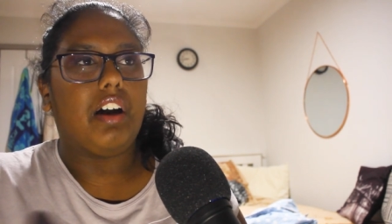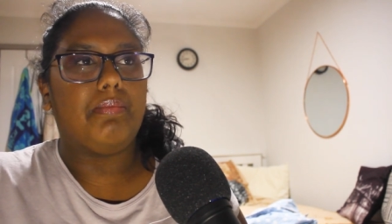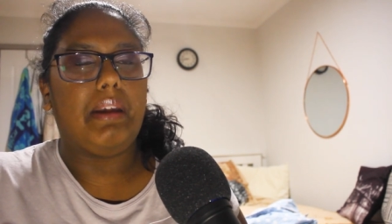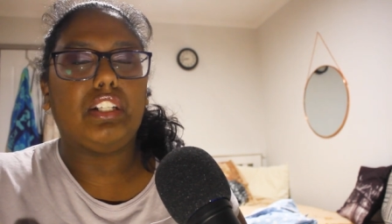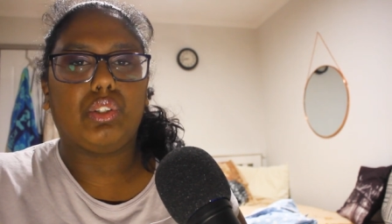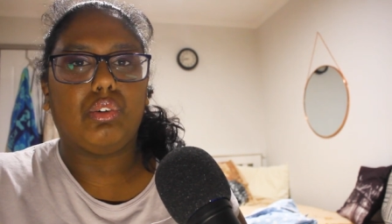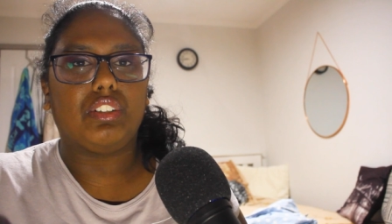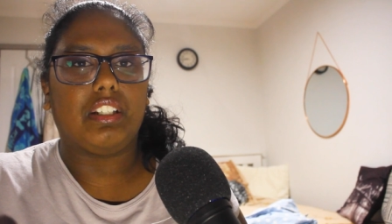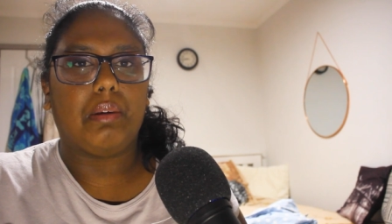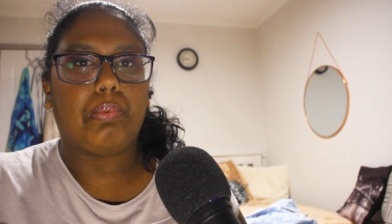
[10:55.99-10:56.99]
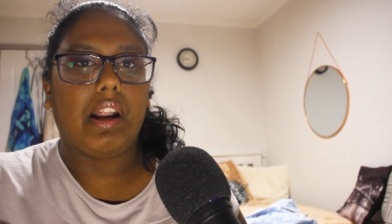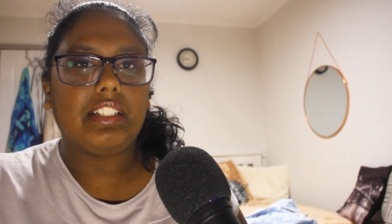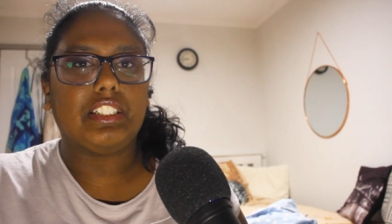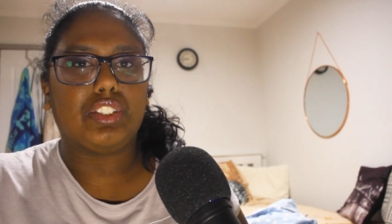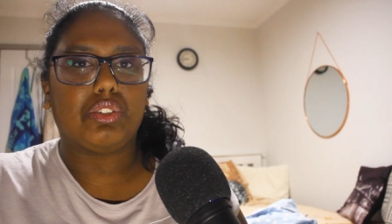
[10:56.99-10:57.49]
a
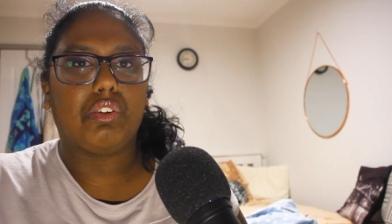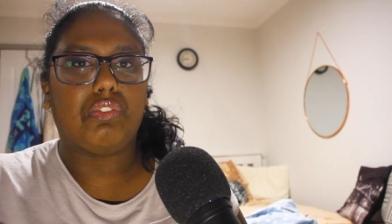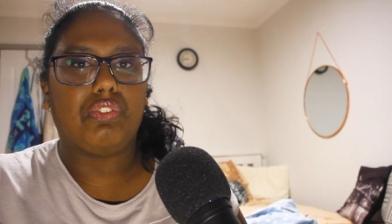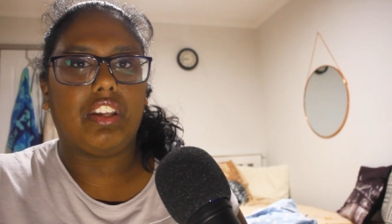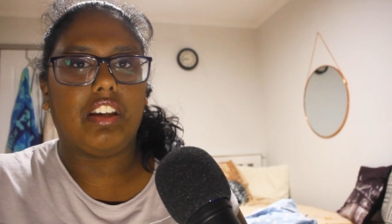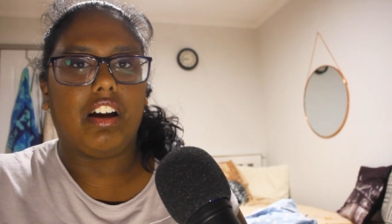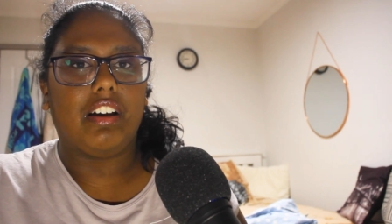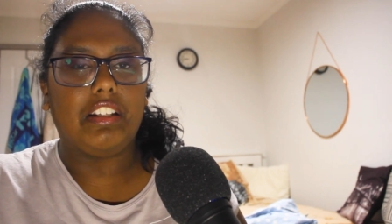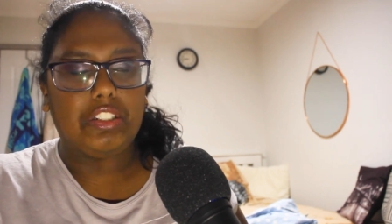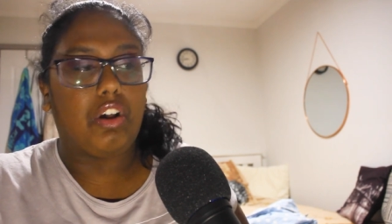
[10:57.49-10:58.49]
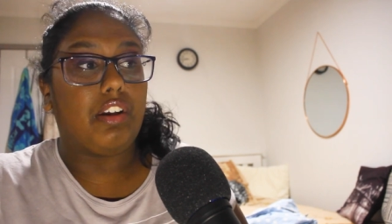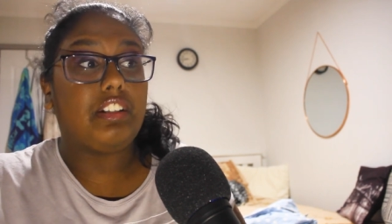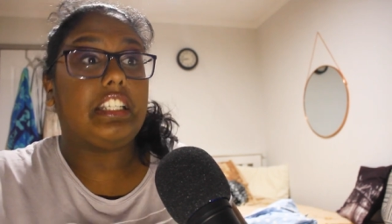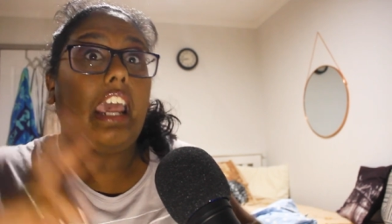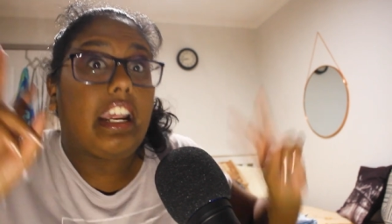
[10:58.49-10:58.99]
mentor-to-apprentice sort of figure. It's
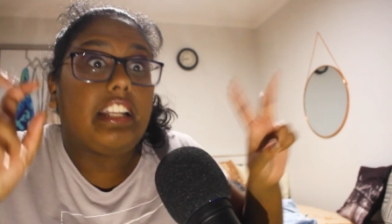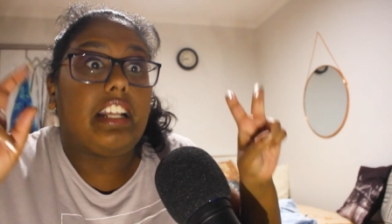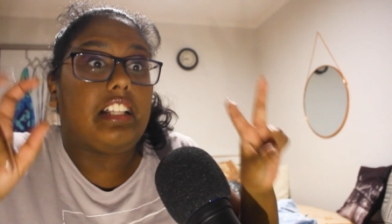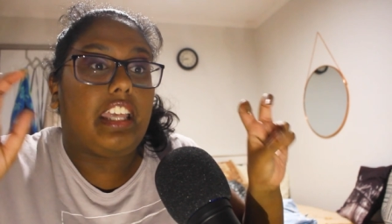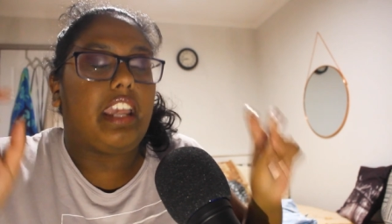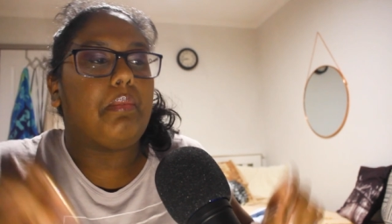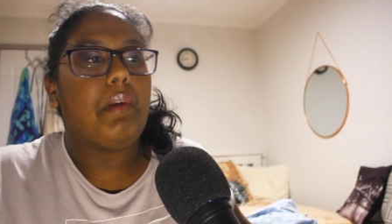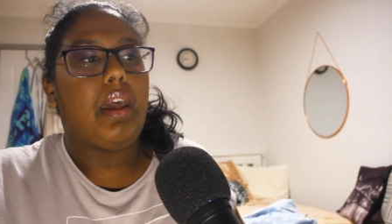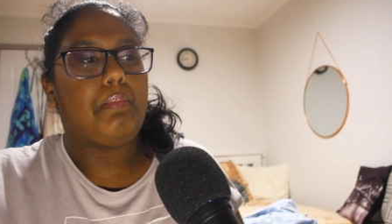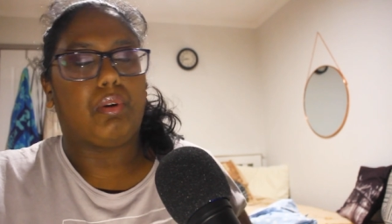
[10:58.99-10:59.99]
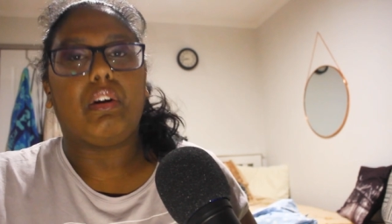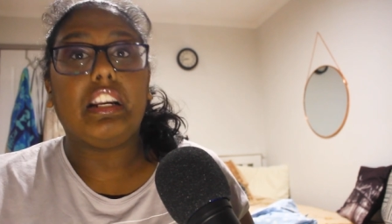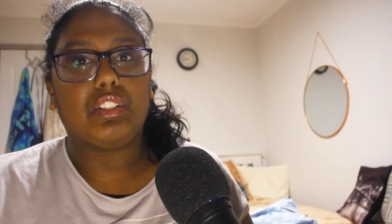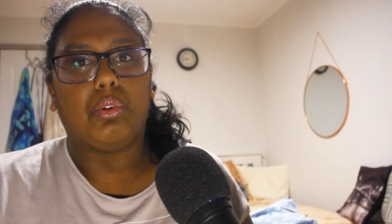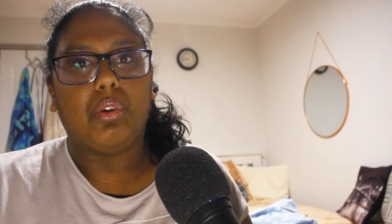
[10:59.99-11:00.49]
not technically
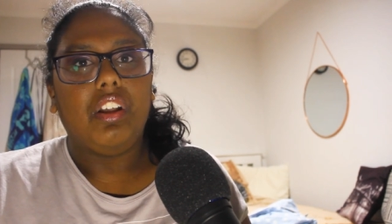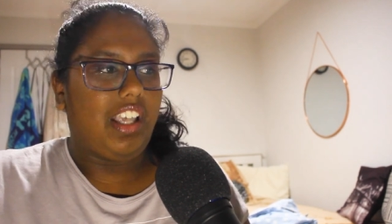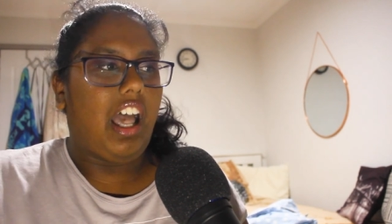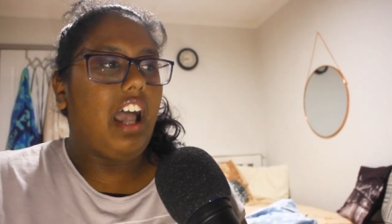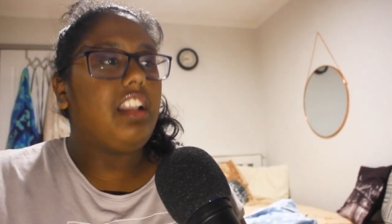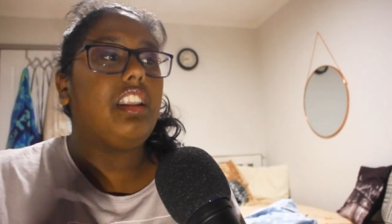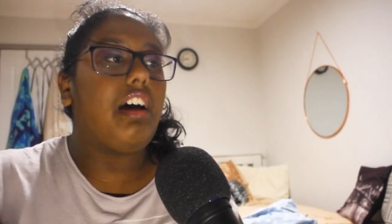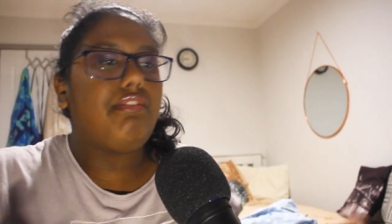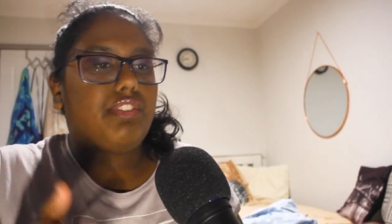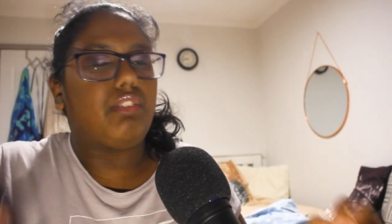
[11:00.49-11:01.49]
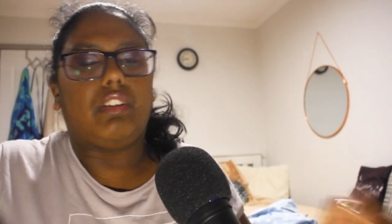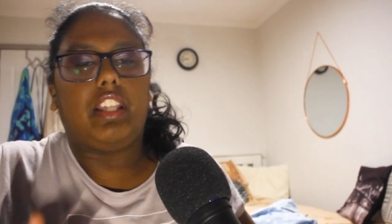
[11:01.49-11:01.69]
parental. I love the